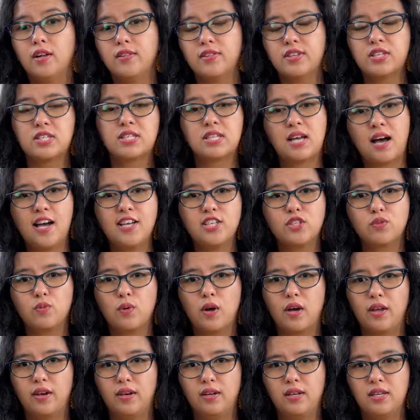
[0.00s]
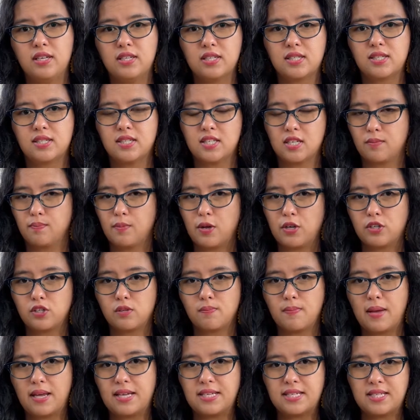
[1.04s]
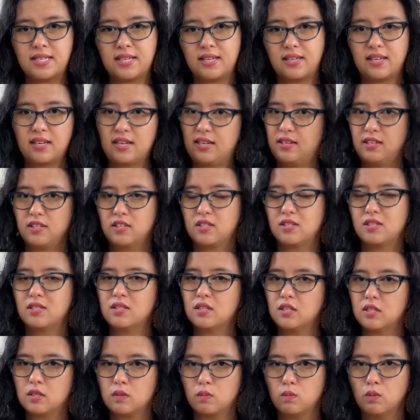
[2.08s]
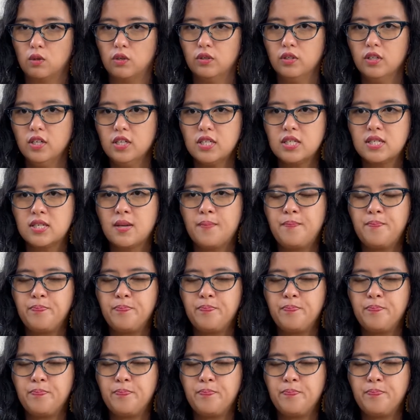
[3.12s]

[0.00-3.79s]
The size 1 is the most basic and it's the smallest,